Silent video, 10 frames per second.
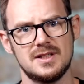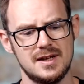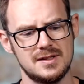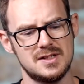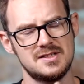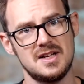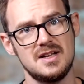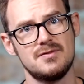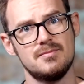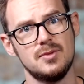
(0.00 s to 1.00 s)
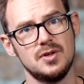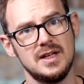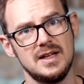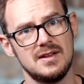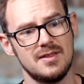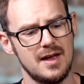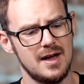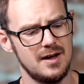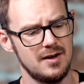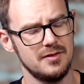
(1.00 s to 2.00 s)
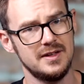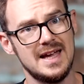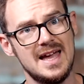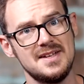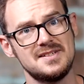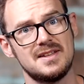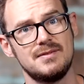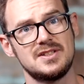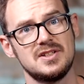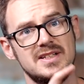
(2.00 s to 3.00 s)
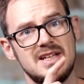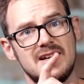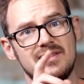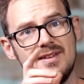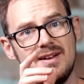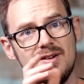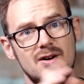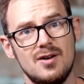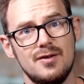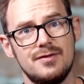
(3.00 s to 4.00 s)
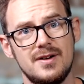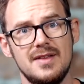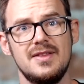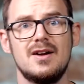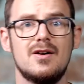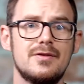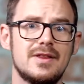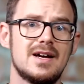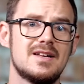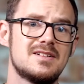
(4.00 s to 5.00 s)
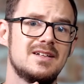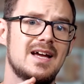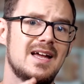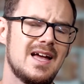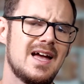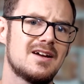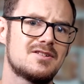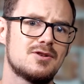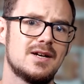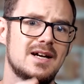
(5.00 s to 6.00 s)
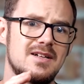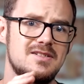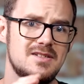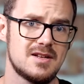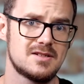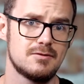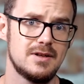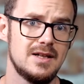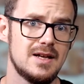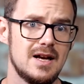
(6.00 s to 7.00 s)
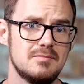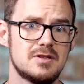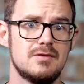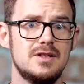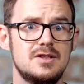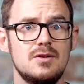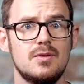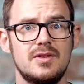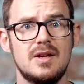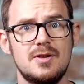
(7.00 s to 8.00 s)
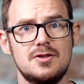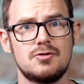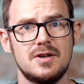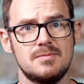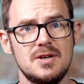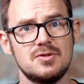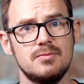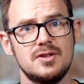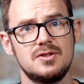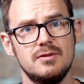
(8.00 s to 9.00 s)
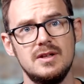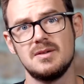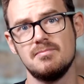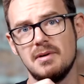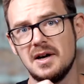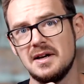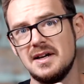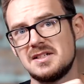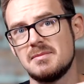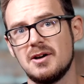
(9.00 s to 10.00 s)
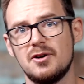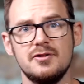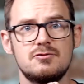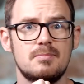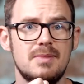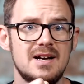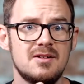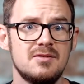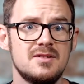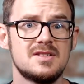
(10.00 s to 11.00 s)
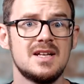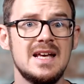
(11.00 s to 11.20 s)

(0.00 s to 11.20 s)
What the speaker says: to save money on the S, they've actually taken that off, and they offer that as an extra accessory. So if you do want the image transmission module, you can buy it. It's about £100.